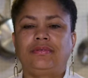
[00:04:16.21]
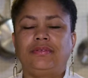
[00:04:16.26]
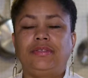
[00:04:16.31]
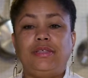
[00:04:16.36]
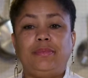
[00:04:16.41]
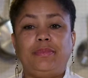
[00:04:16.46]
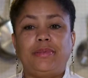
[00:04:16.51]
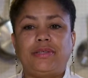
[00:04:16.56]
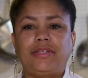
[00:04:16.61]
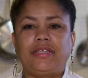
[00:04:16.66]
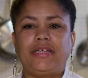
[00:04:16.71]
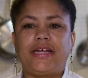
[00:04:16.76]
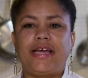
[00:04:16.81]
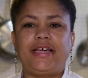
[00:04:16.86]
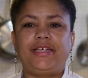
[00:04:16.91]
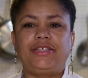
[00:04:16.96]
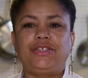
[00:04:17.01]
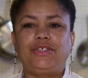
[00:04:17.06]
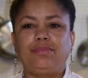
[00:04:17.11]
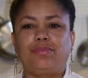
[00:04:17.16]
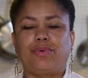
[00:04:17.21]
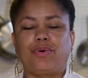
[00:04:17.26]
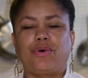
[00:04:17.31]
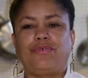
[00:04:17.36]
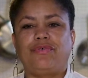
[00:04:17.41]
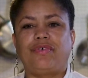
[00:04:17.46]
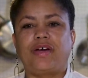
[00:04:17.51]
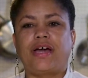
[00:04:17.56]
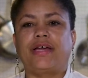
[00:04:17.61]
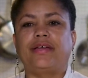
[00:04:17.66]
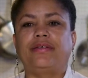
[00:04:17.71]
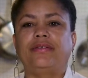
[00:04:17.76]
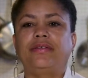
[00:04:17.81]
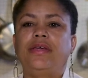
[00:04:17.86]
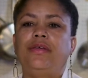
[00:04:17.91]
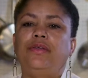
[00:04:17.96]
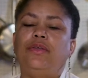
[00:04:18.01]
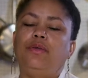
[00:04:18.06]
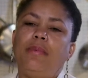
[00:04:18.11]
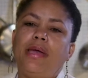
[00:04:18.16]
To build an Asian profile,
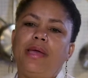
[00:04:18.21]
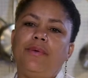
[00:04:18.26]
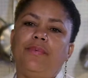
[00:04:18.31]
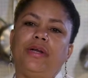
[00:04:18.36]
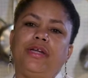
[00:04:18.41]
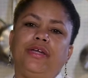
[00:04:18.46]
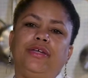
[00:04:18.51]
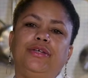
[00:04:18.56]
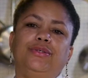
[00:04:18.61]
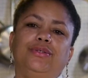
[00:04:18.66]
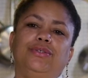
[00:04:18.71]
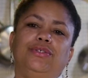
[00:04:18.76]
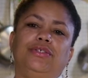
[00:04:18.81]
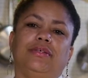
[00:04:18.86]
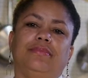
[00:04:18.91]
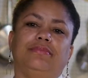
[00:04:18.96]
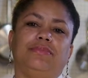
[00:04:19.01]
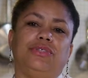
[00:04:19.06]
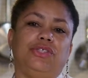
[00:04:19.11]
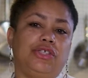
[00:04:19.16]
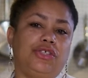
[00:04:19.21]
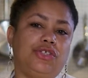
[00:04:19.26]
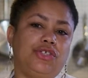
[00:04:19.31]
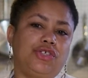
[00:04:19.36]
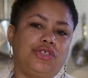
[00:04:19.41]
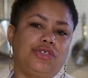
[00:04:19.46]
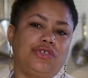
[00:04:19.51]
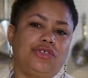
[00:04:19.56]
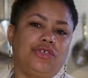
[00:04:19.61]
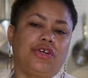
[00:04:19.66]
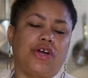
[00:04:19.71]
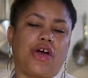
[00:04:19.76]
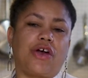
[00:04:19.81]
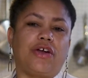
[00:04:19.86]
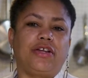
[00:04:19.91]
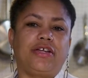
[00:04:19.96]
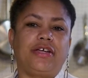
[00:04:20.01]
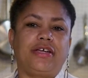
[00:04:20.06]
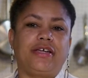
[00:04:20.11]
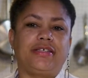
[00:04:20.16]
you may want to use some ginger,
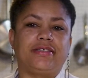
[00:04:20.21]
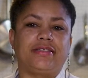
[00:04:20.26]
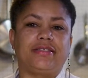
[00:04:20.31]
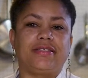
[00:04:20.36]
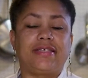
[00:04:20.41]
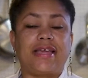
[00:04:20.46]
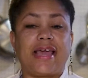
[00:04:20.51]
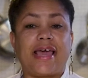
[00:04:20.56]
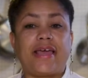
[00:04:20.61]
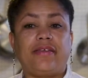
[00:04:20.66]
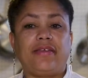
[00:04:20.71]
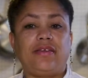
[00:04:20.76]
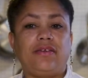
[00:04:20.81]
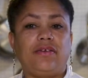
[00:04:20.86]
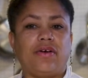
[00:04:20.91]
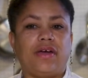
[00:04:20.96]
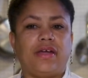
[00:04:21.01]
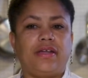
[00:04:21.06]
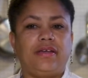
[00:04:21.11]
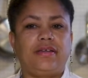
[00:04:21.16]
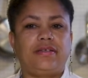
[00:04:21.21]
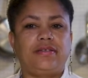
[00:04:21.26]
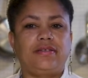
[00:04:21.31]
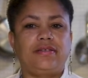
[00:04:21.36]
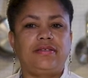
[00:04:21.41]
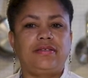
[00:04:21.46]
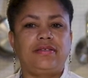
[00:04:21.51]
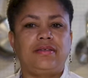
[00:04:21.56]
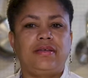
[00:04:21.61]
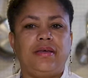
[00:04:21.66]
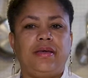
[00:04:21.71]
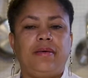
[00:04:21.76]
garlic, and scallion or onions,